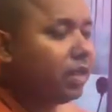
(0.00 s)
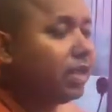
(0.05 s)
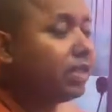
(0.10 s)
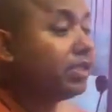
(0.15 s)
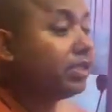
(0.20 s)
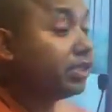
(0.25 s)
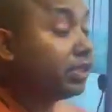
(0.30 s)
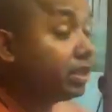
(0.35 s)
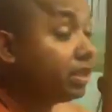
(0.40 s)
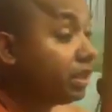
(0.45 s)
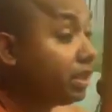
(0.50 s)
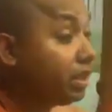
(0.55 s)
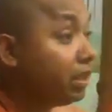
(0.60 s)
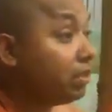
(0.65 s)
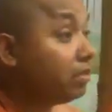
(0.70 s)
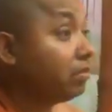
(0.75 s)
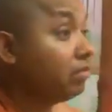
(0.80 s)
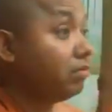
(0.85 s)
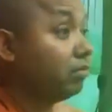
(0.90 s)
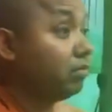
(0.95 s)
And she
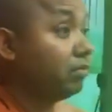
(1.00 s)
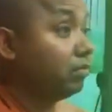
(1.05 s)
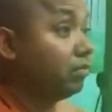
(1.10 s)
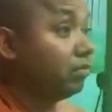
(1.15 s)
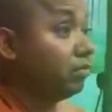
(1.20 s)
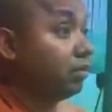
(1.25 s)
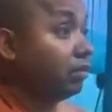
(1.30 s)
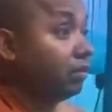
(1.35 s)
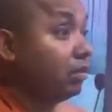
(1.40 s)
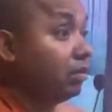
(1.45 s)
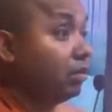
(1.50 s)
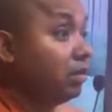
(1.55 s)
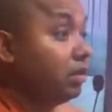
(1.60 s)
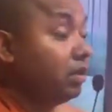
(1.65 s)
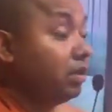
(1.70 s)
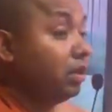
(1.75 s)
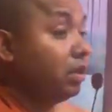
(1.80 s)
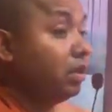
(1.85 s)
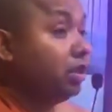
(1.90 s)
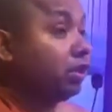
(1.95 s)
did.
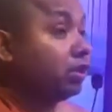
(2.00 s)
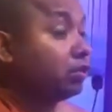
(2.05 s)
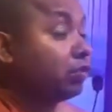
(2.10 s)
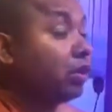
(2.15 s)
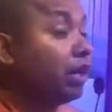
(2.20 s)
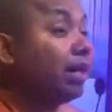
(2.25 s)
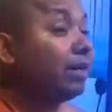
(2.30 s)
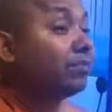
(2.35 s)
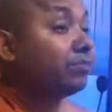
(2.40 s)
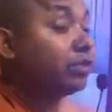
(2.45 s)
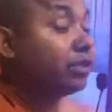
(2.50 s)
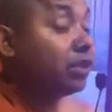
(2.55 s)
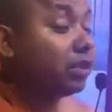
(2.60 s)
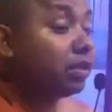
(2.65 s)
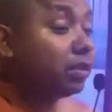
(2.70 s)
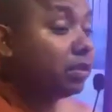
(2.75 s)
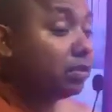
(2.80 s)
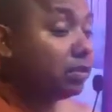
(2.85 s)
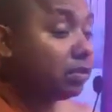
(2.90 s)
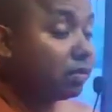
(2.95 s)
So
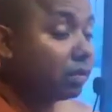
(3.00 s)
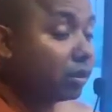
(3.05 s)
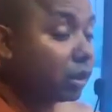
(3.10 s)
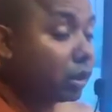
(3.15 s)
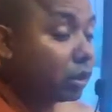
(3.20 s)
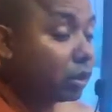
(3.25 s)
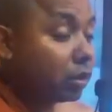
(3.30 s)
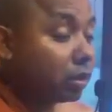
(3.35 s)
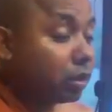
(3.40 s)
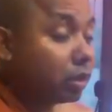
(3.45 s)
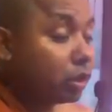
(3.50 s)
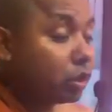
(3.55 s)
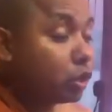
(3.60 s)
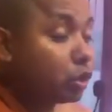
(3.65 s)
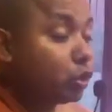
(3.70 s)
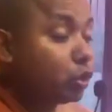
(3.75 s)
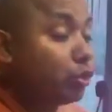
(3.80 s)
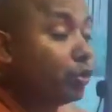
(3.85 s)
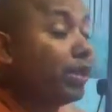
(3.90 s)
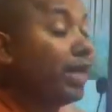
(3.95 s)
after
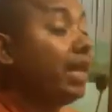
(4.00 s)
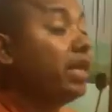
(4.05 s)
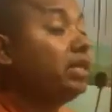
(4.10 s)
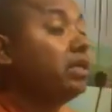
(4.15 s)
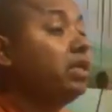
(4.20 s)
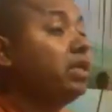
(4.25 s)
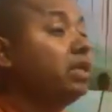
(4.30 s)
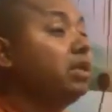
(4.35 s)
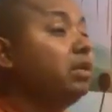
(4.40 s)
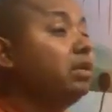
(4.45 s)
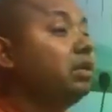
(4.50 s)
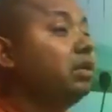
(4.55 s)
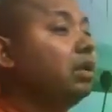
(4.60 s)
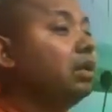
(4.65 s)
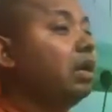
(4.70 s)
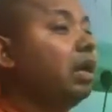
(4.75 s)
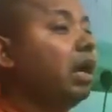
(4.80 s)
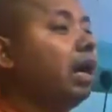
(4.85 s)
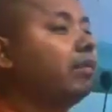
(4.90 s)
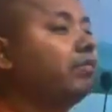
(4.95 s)
donating,
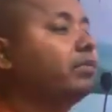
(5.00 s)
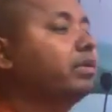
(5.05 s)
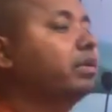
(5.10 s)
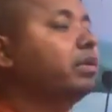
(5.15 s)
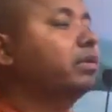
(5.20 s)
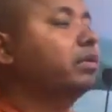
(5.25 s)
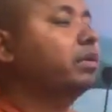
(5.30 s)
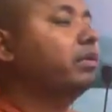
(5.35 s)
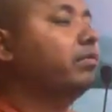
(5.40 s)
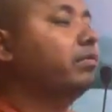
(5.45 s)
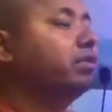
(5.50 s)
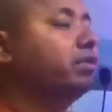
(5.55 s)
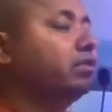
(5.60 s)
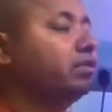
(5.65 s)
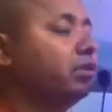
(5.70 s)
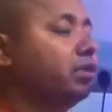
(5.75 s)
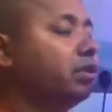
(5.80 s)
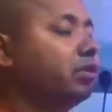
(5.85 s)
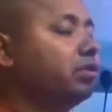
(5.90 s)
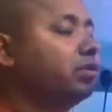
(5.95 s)
after giving
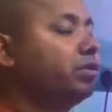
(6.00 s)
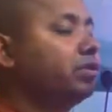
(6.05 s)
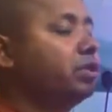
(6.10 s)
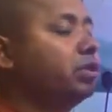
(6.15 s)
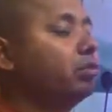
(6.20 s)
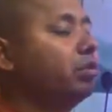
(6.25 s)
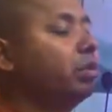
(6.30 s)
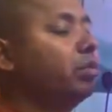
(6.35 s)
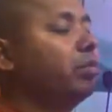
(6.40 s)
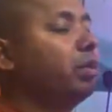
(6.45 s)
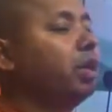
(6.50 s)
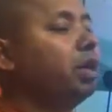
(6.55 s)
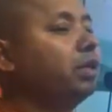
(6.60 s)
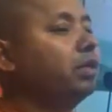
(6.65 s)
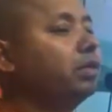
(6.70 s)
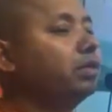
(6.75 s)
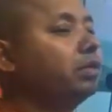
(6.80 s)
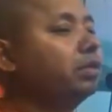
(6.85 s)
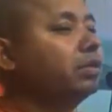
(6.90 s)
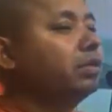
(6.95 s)
generosity to the
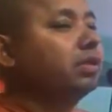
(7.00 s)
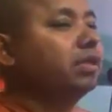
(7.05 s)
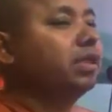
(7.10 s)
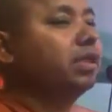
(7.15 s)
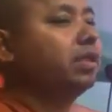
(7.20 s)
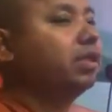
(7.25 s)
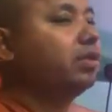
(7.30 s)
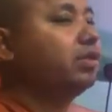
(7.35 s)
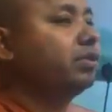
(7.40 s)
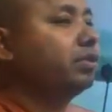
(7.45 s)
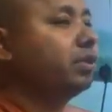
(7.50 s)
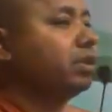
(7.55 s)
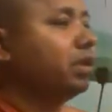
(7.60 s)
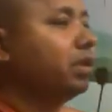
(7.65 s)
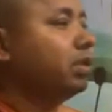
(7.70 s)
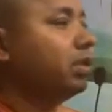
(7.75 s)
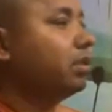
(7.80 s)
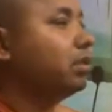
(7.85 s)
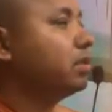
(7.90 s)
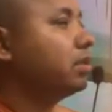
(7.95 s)
monks, she
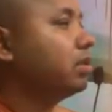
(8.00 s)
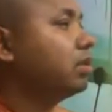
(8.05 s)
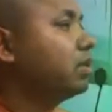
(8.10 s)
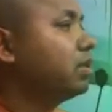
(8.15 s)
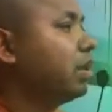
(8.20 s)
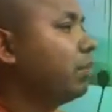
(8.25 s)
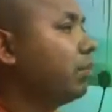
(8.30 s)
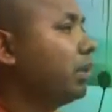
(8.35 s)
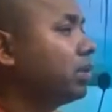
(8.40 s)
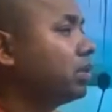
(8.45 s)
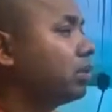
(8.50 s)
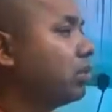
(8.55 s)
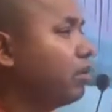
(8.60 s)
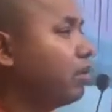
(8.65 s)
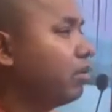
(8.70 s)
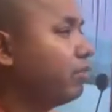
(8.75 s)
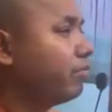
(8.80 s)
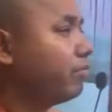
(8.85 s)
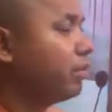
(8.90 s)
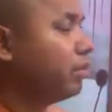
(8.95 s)
listened to Dhamma
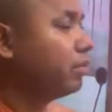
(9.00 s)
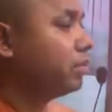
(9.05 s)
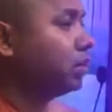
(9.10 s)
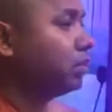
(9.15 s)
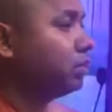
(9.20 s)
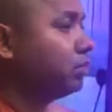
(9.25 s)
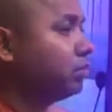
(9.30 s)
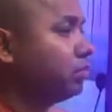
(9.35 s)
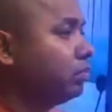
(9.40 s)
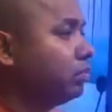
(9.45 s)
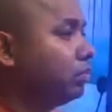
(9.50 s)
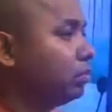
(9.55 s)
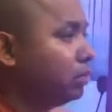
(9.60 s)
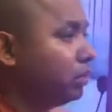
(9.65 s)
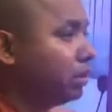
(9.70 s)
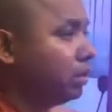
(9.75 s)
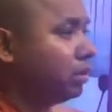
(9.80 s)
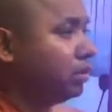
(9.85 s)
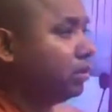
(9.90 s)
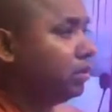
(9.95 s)
talk from the
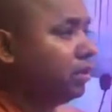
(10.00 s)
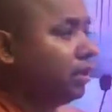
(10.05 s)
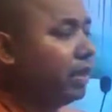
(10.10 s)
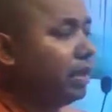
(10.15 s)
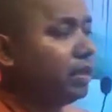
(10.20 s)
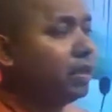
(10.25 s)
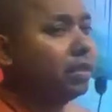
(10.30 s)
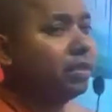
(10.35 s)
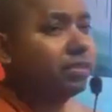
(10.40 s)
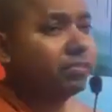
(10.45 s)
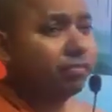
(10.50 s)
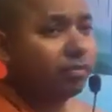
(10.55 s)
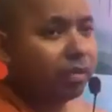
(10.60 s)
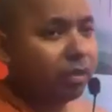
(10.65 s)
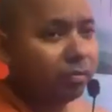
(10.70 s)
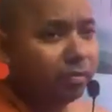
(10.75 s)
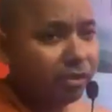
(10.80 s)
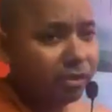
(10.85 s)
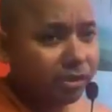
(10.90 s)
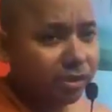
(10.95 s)
Buddha and
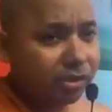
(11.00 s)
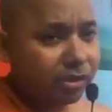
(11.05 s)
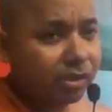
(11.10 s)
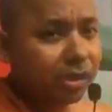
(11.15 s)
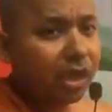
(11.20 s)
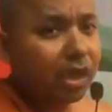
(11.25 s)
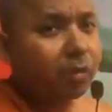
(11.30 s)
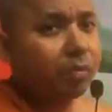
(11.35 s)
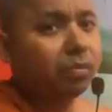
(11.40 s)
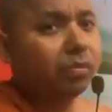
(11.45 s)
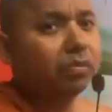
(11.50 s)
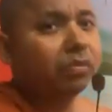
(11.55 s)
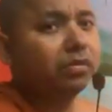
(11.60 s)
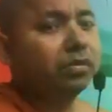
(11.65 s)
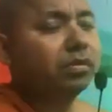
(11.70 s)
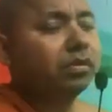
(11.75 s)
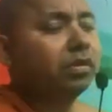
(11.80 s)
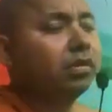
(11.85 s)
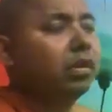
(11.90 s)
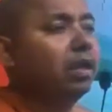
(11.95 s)
from his
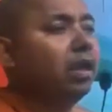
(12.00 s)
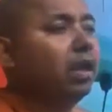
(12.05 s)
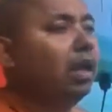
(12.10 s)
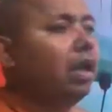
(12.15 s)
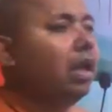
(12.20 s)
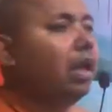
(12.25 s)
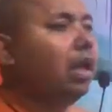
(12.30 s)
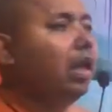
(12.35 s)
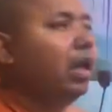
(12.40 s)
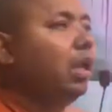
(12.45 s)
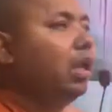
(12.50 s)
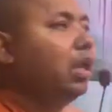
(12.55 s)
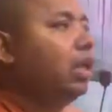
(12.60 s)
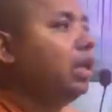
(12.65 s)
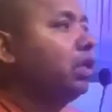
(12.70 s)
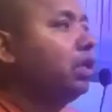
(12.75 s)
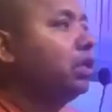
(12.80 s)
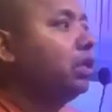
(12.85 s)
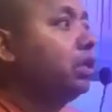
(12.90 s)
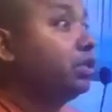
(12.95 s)
disciples.
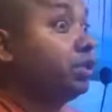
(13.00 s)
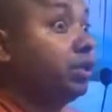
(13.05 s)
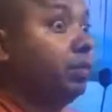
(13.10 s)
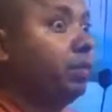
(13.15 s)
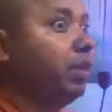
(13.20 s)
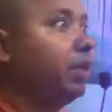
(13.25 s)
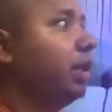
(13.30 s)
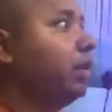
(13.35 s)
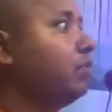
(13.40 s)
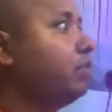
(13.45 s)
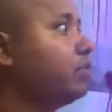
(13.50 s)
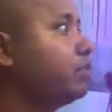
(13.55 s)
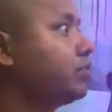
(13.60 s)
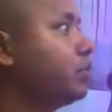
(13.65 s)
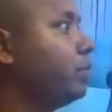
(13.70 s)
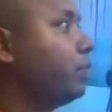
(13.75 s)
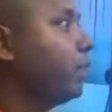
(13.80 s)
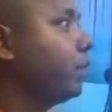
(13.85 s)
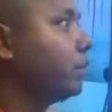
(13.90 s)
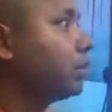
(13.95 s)
And she became
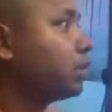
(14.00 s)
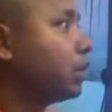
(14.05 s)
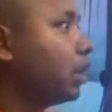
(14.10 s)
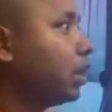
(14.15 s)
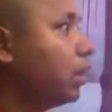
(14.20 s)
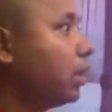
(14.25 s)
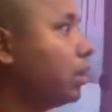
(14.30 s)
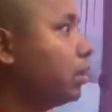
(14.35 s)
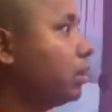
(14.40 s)
instrumental.